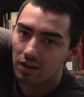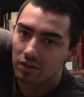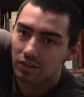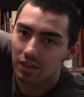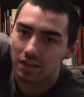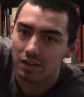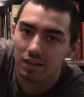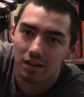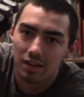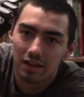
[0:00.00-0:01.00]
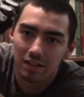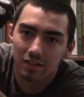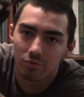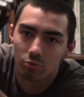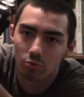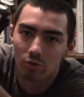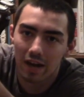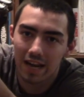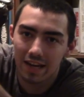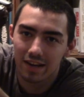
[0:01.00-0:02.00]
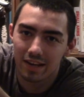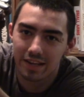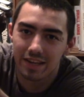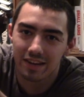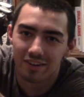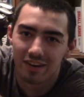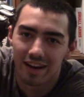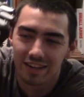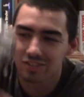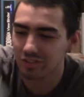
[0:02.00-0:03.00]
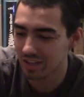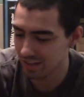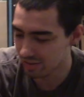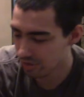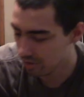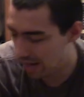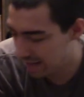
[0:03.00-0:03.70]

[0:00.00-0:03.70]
Here's the thing. It's right here, actually, and literally,